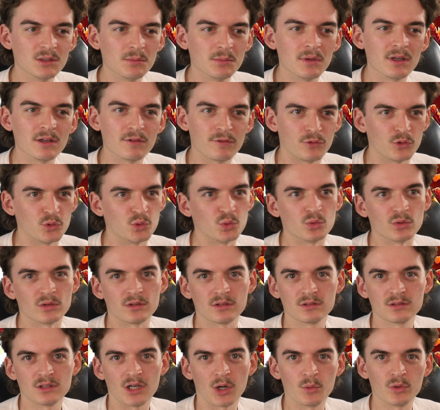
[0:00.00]
to be fooled.
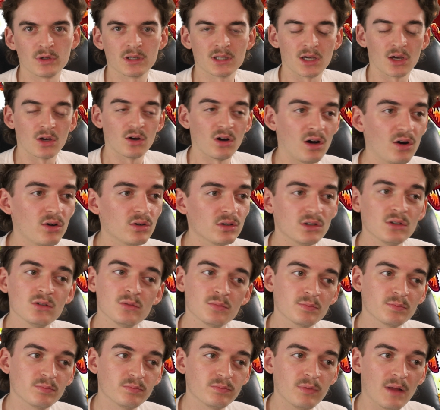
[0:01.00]
I want to go, oh,
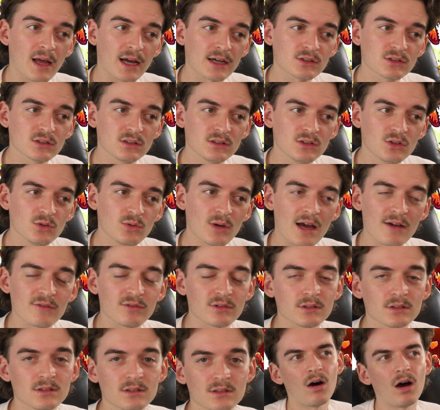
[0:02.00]
you actually do have
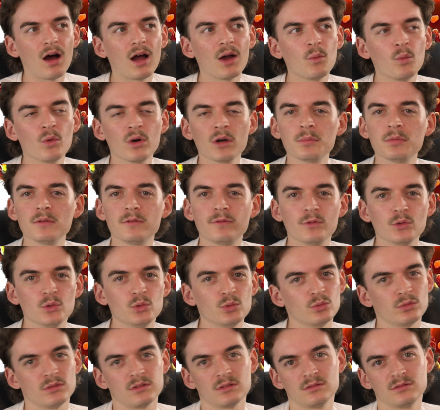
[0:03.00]
it. I want to be
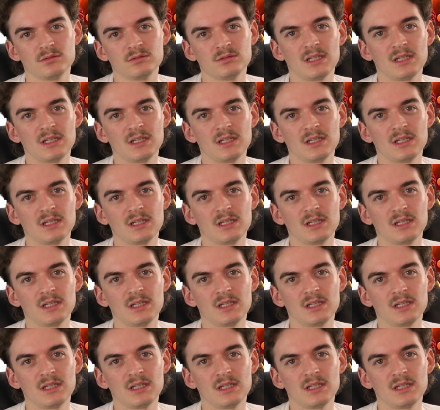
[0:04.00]
fooled.